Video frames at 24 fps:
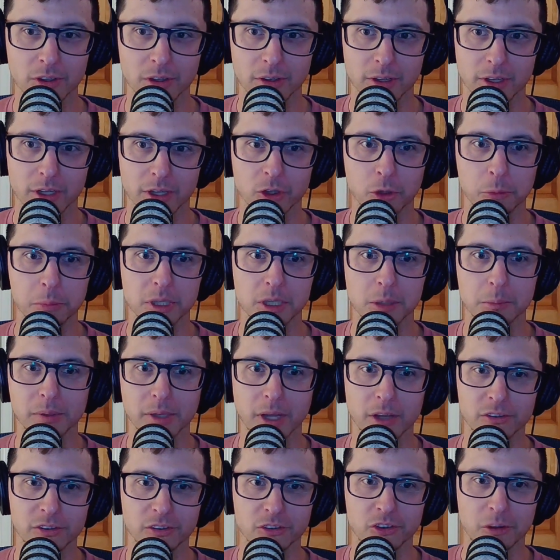it'll be a
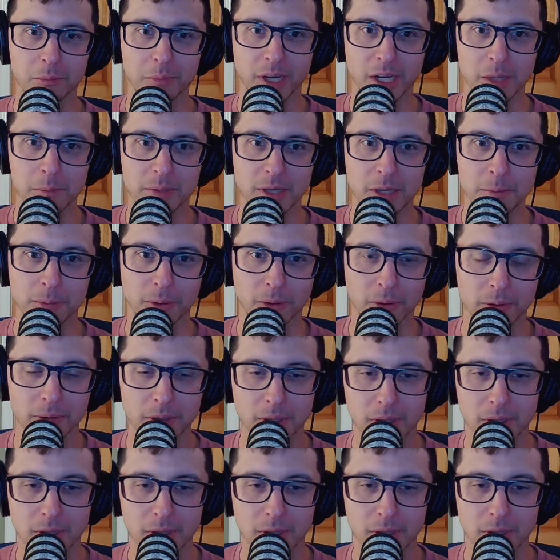blessing to many people.